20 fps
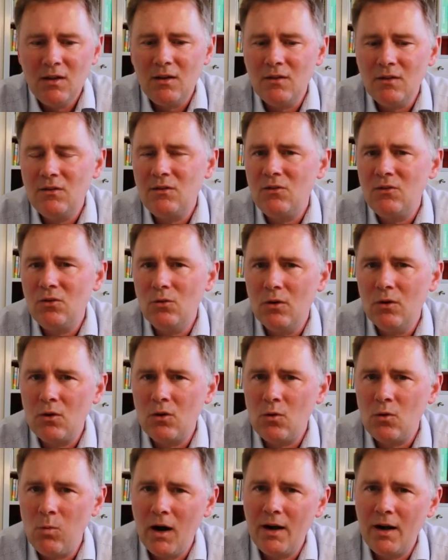is to
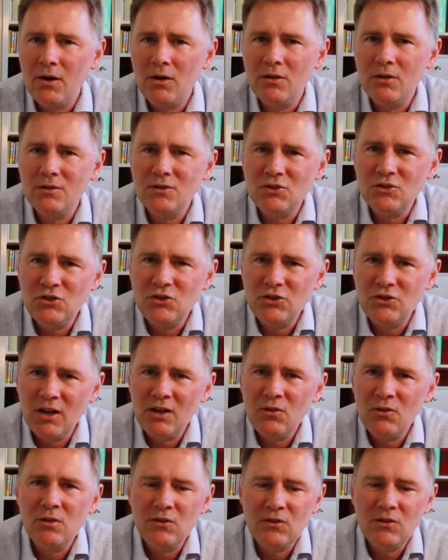acquire
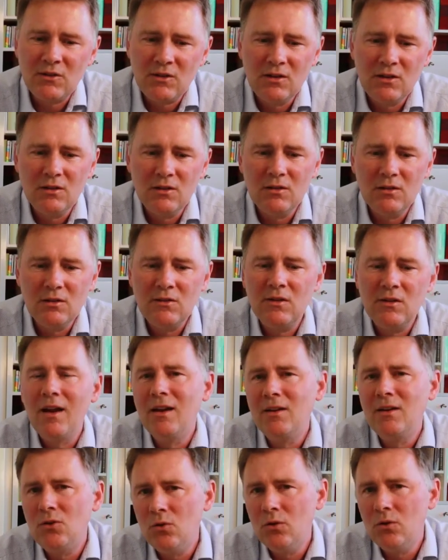general skills
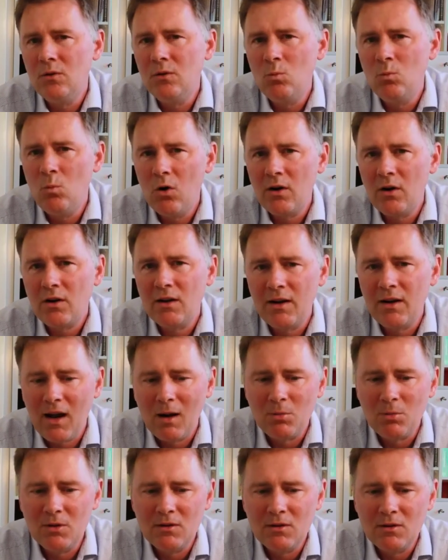and good working
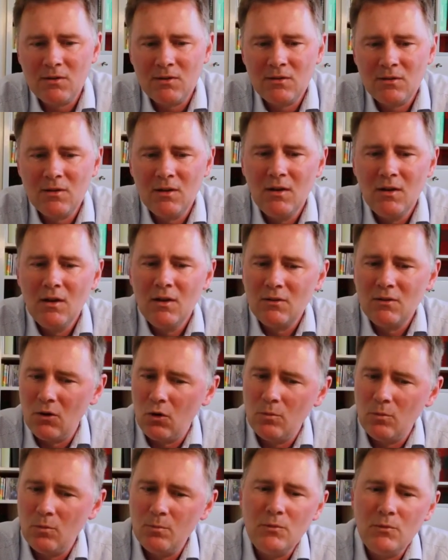habits.
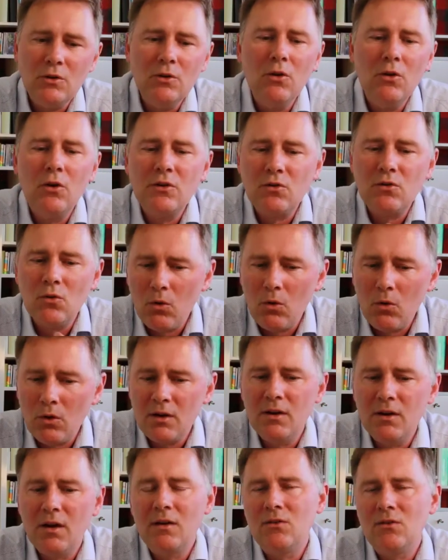So you learn to
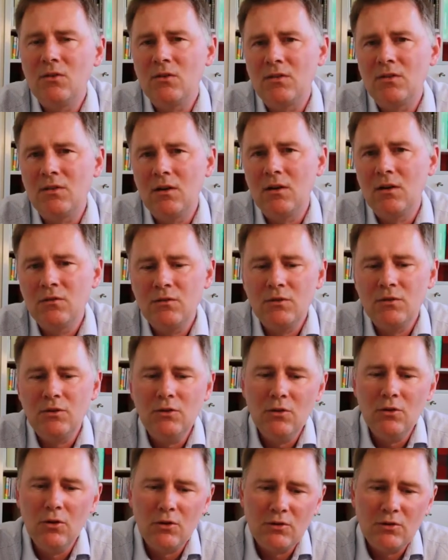organize yourself,
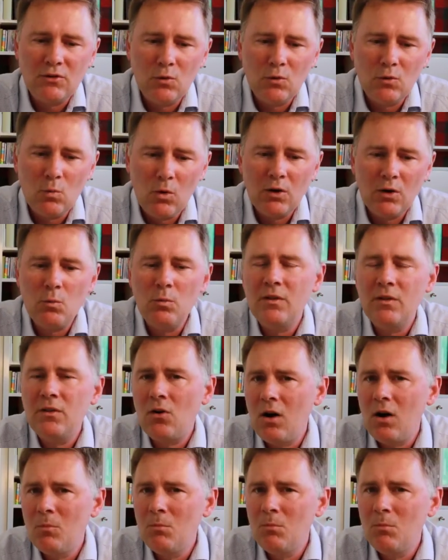you learn to work with
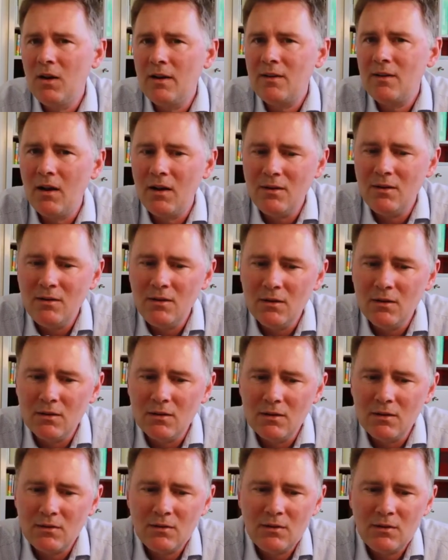complex
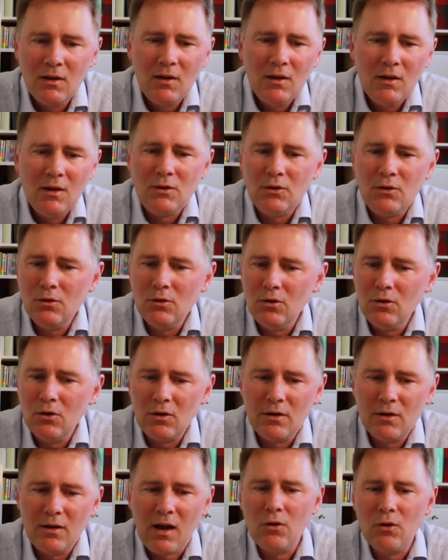ideas, you
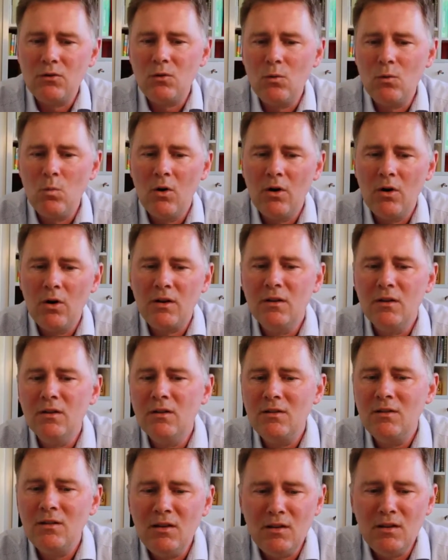learn how to work in
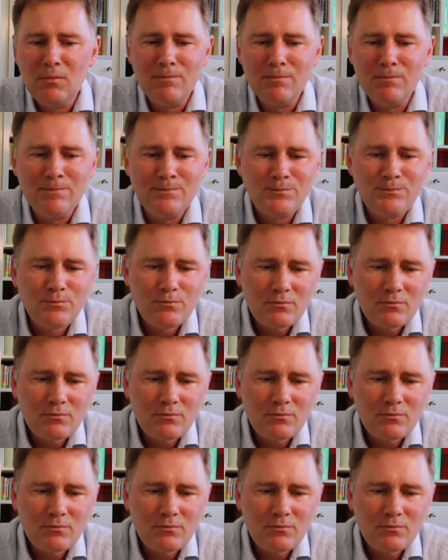a team,